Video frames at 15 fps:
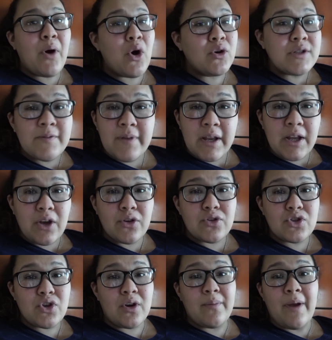post
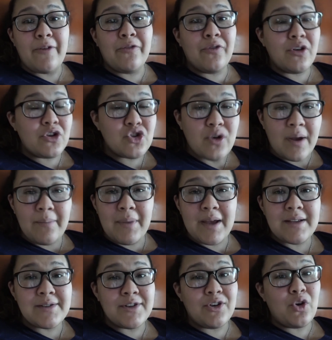videos during my first
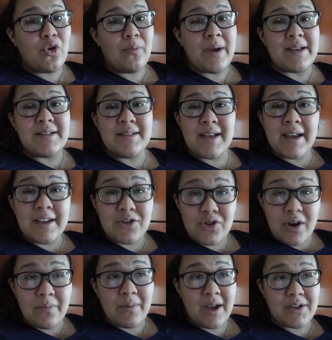trimester nor my second
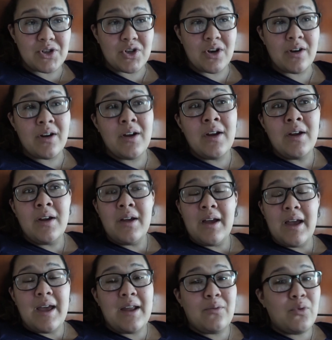trimester
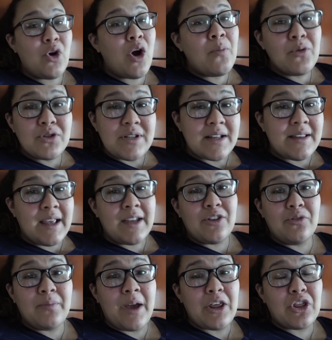and we're almost at the end
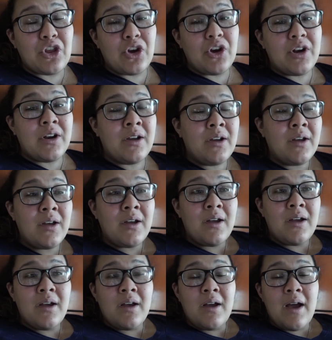of my third
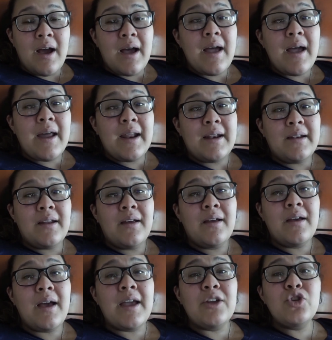and
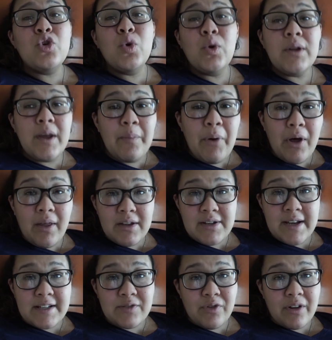I truly
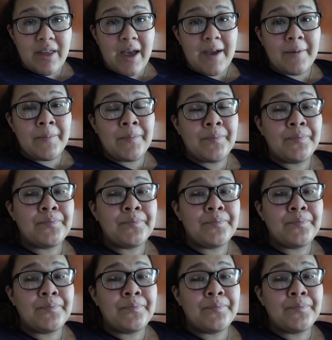apologize for that.